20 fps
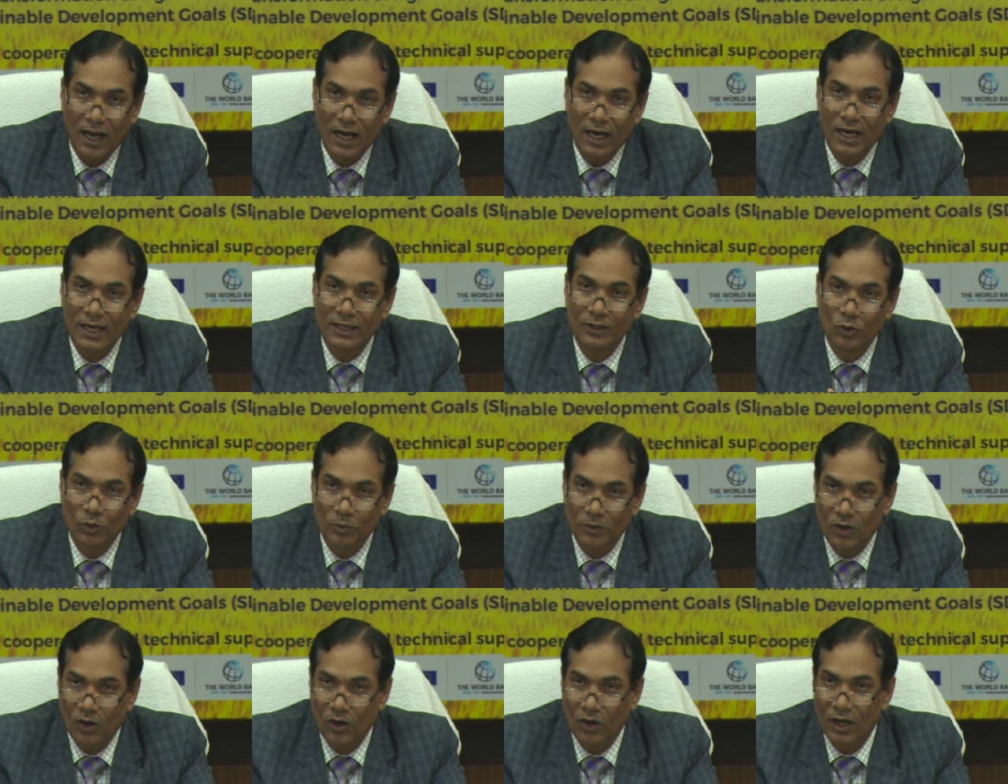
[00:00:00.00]
and
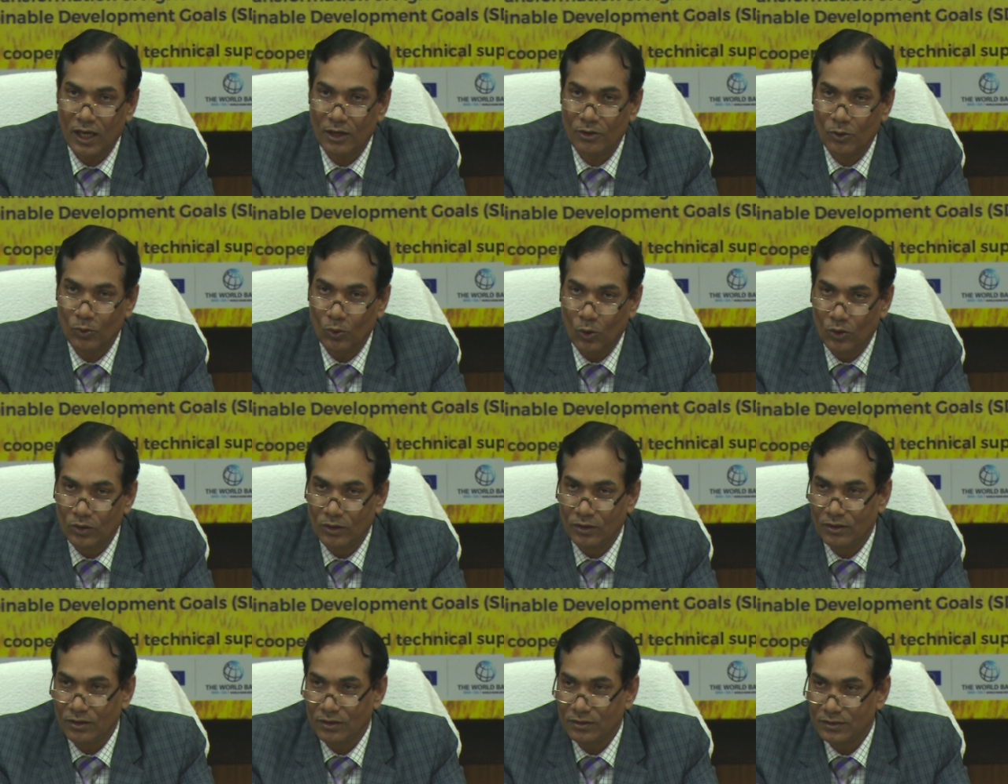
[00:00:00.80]
overall our
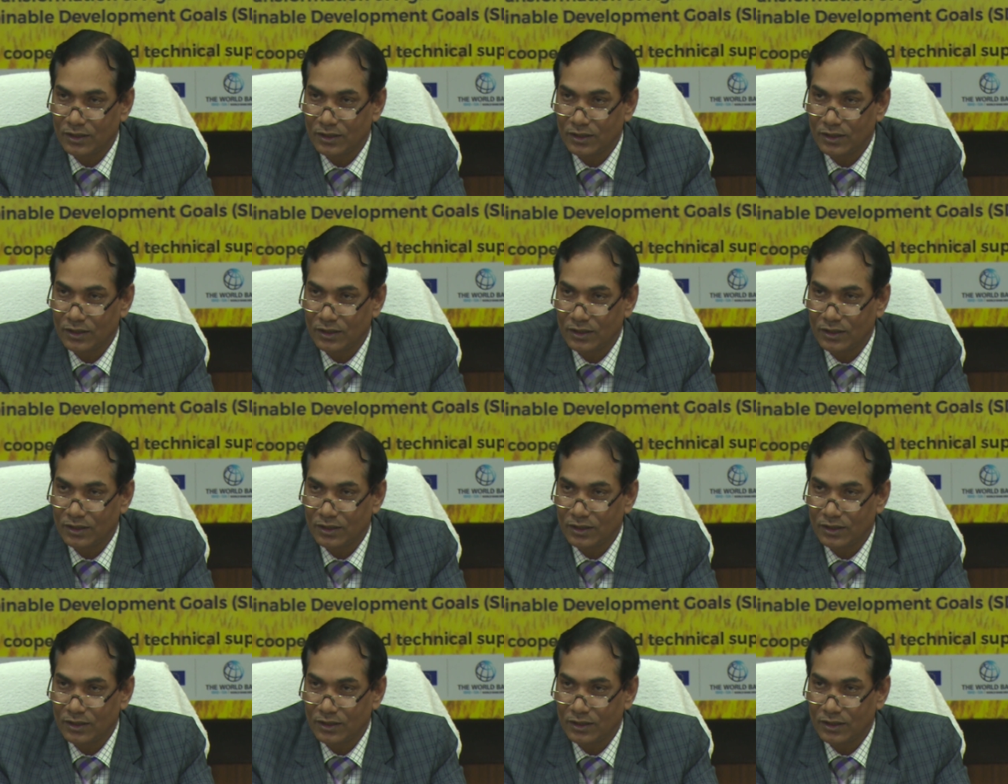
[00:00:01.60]
own